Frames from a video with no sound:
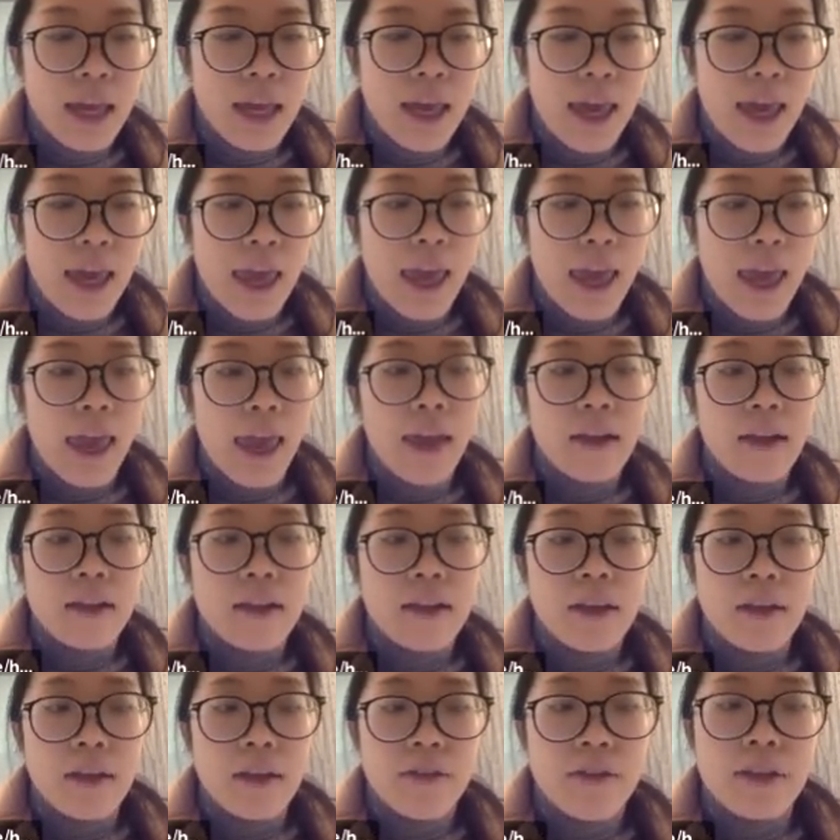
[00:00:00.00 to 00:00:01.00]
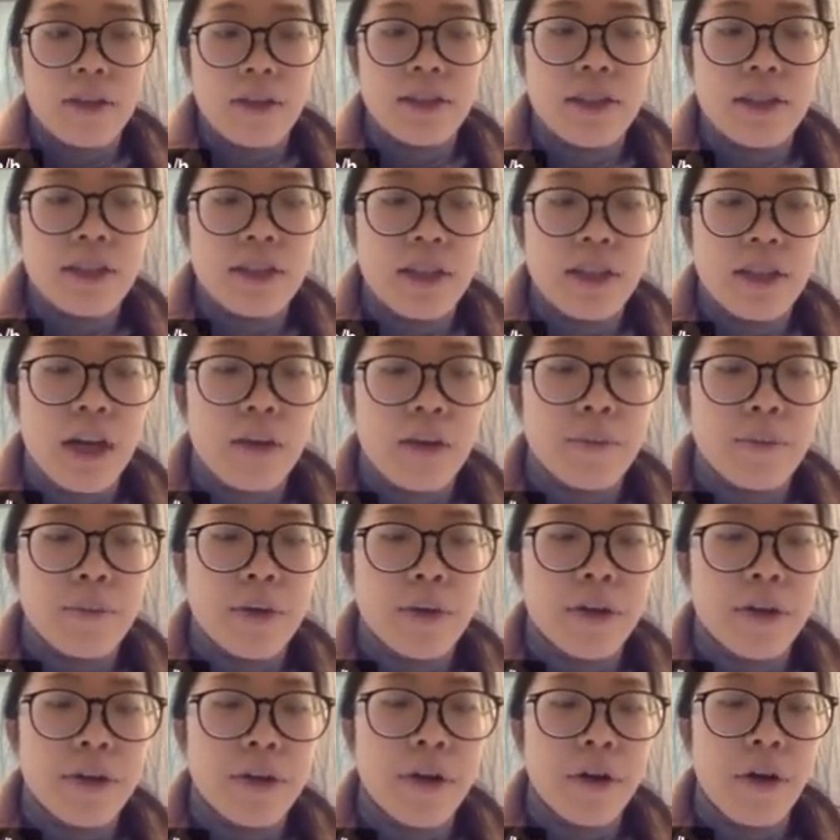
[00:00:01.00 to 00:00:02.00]
And if it's a
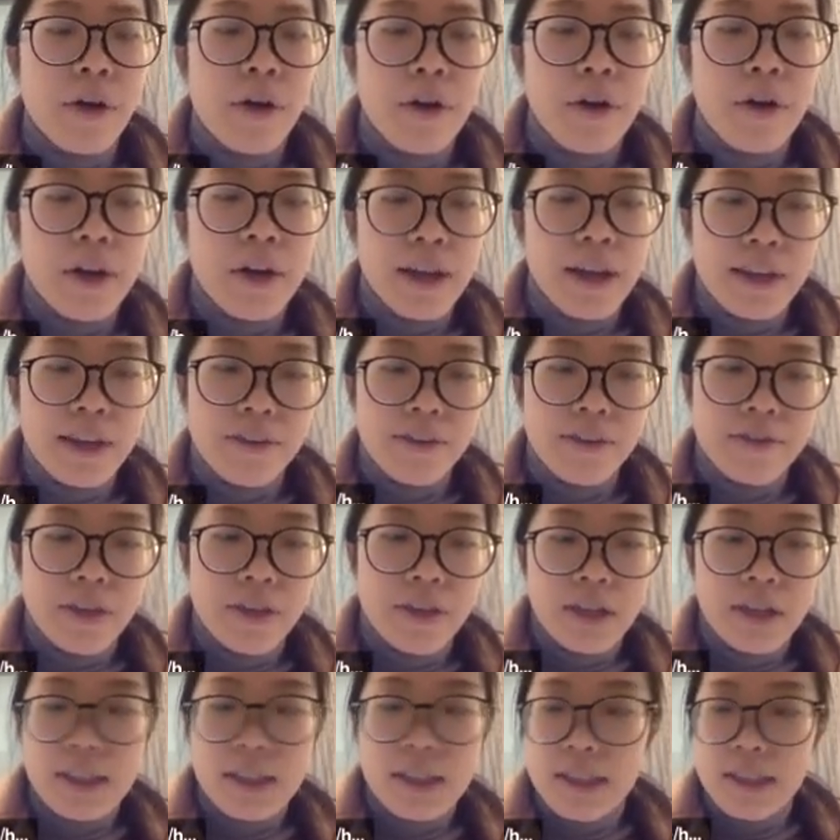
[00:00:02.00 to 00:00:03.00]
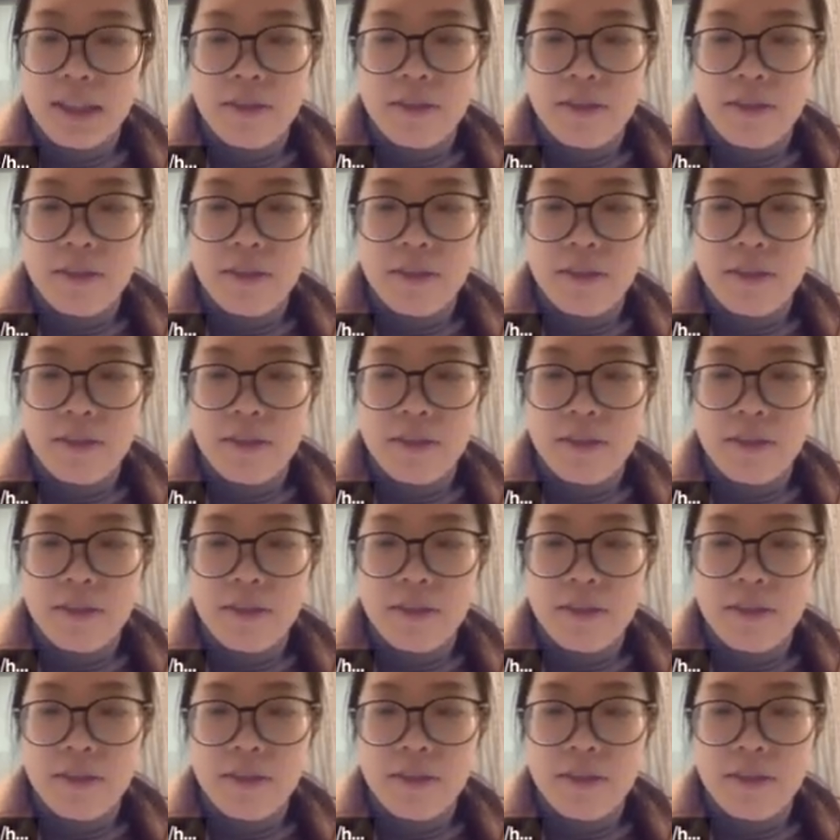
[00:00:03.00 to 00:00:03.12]
number or if it's a